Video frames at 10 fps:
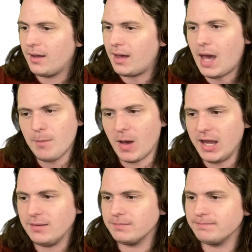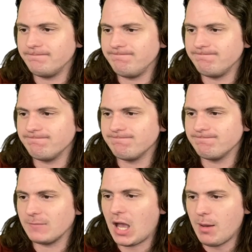I might.
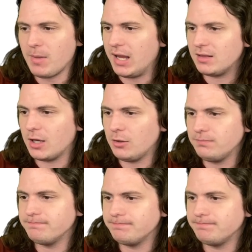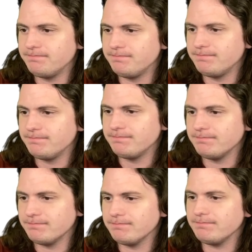I might, though.
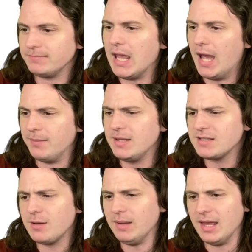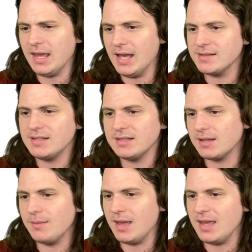Yeah, this is going to be a yes. This is going
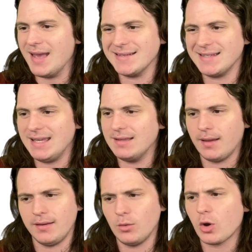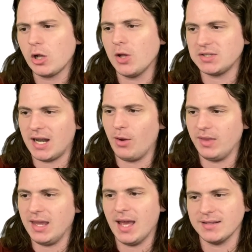to be a yes. you uh, are closing it out with a
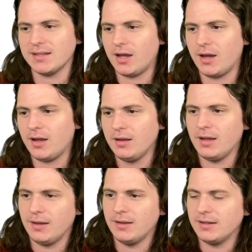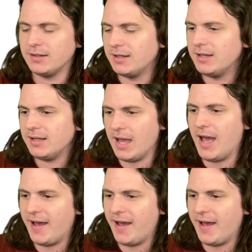yes. Uh-huh. Yeah.